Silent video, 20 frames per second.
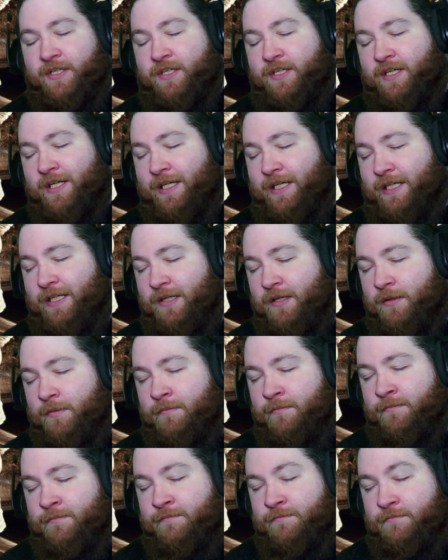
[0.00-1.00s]

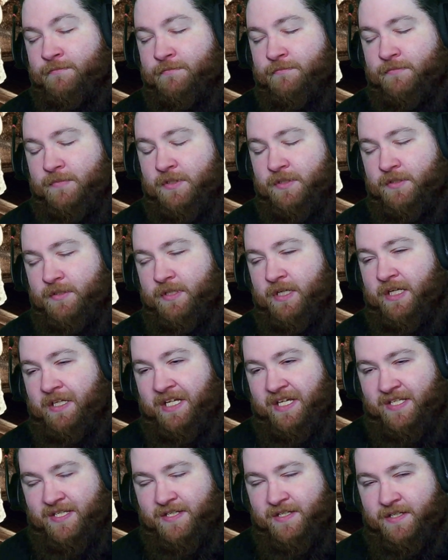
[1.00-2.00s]

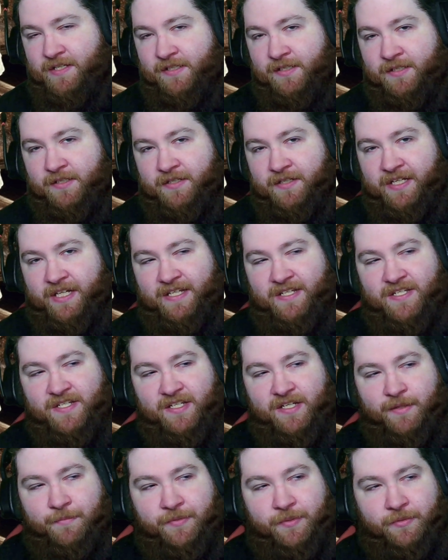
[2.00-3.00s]
Alessa ends
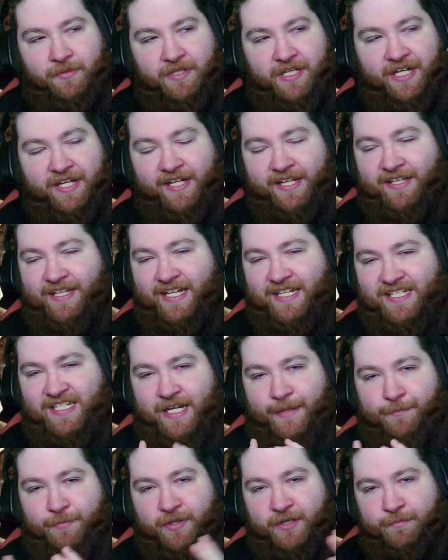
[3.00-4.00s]
up creating that
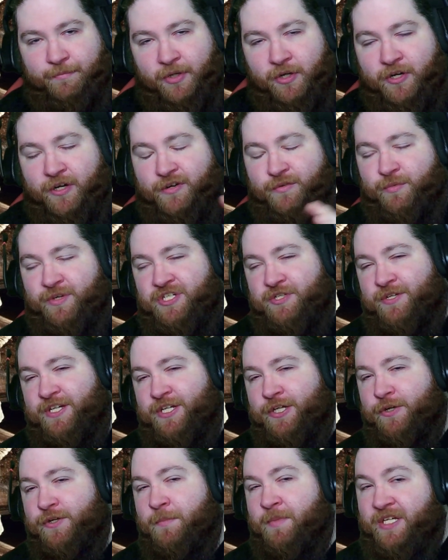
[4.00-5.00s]
separate part, which we
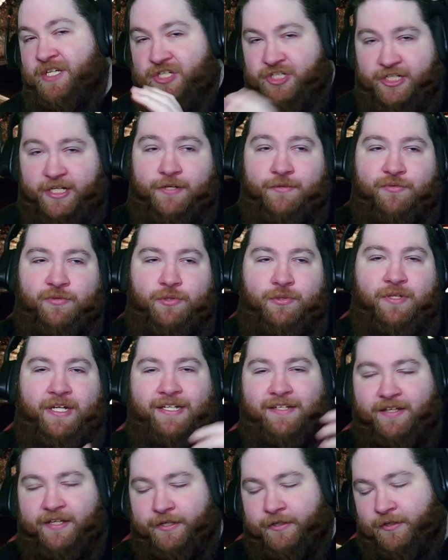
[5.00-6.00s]
know to be Cheryl
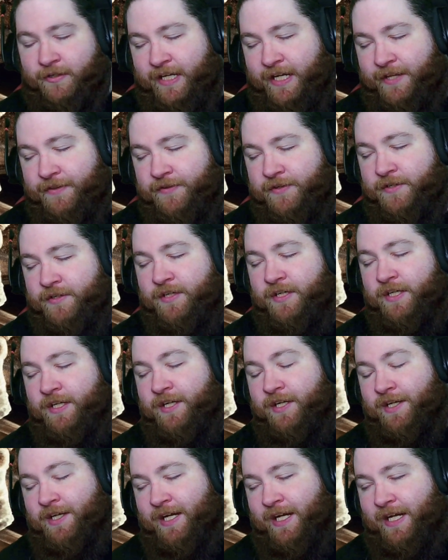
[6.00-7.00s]
and later Heather,
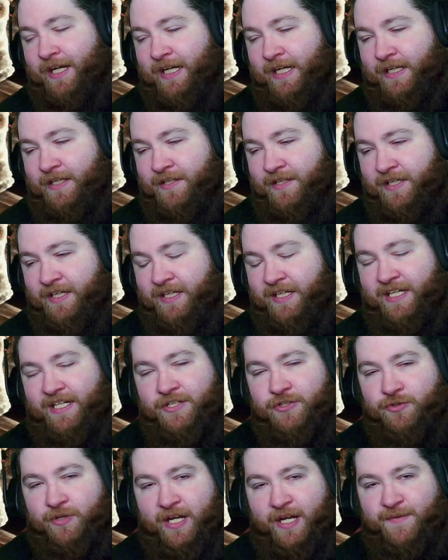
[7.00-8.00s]
and then he
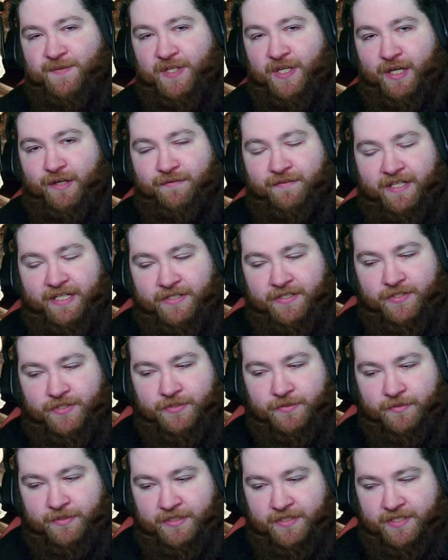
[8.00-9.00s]
drives off
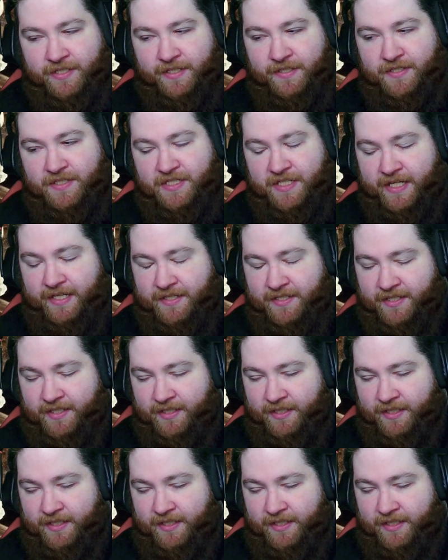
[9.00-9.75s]
into the sunset,